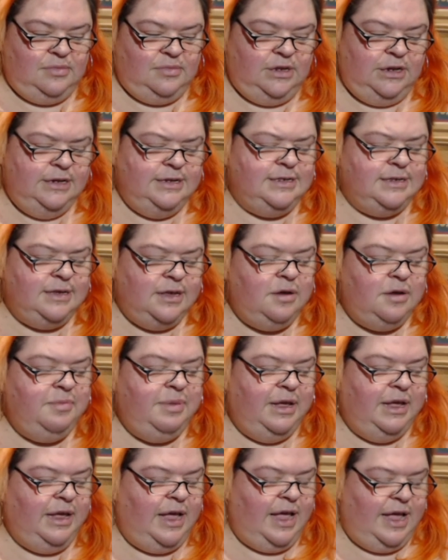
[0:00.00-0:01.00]
It's going to
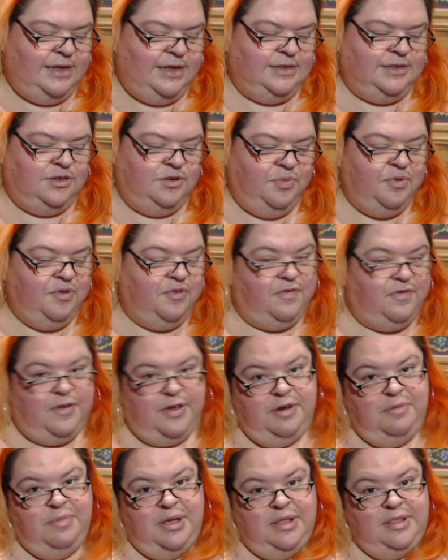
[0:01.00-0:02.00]
be a super
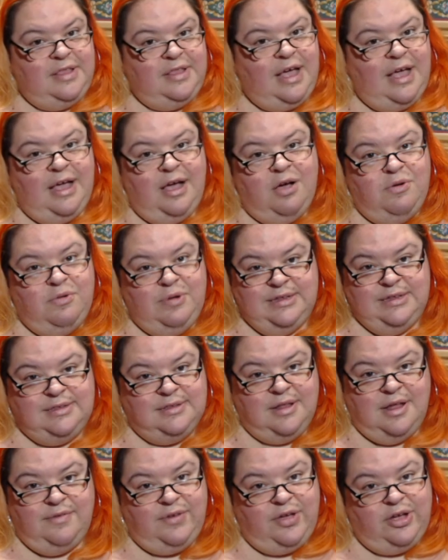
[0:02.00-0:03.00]
fun month. I always
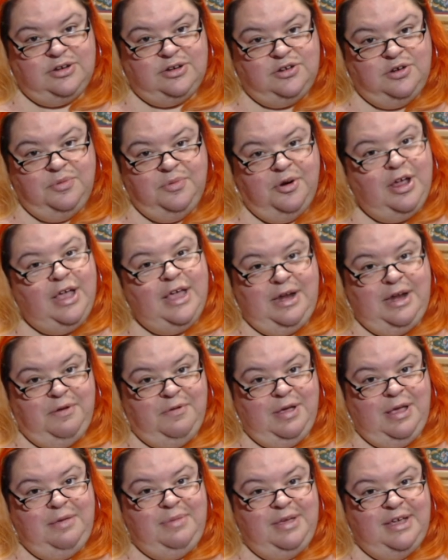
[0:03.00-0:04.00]
love October
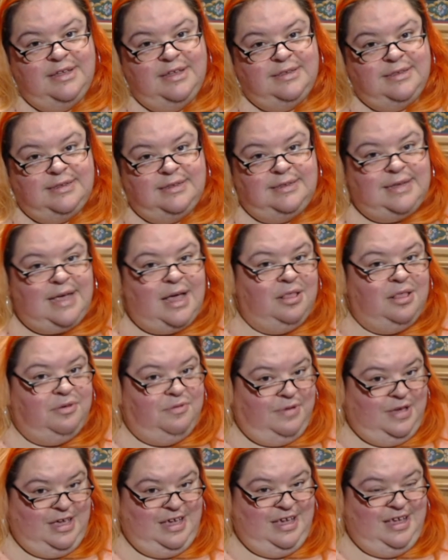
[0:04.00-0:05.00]
anyway, because it's
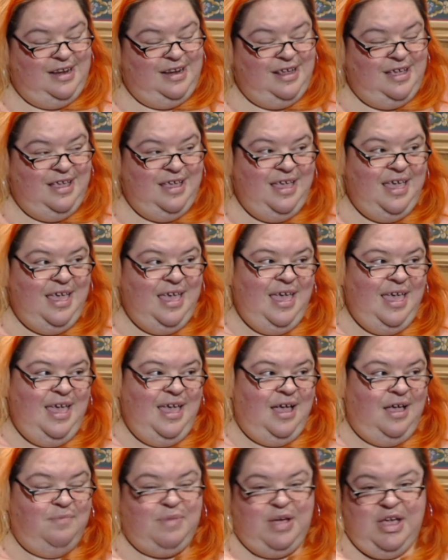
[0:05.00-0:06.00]
Halloween.
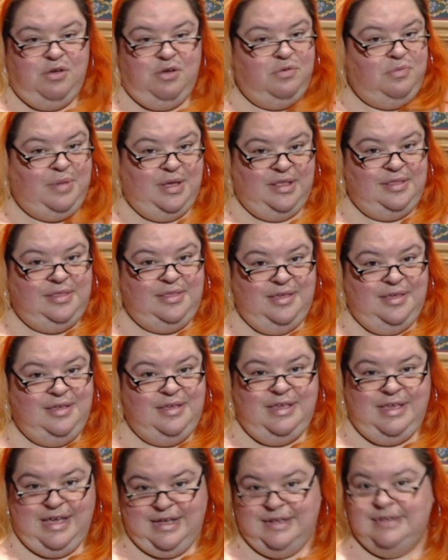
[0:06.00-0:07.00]
My whole month.
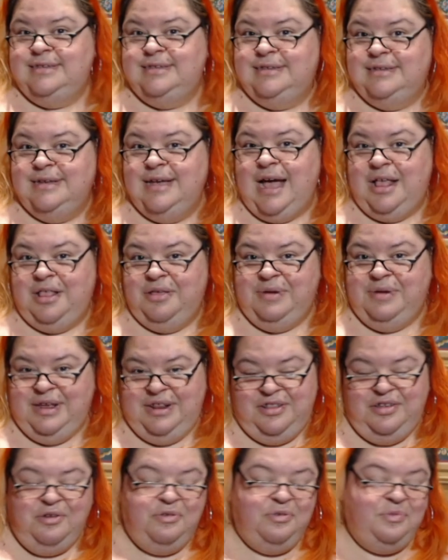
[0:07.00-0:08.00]
Yes, Halloween,
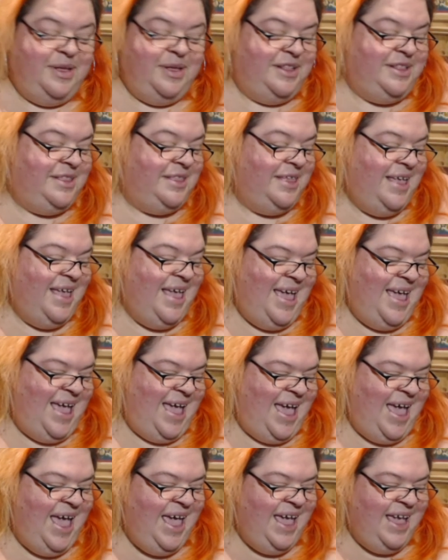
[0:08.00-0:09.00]
the whole month.
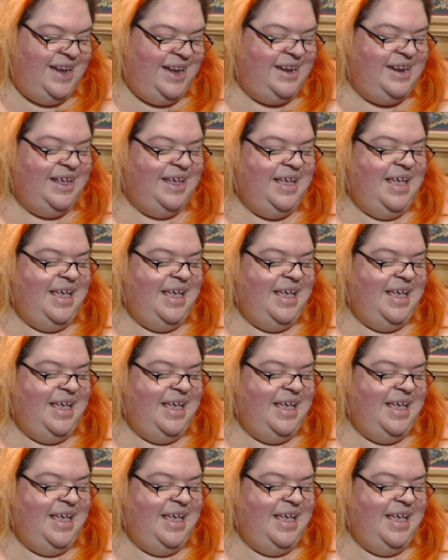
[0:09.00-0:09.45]
And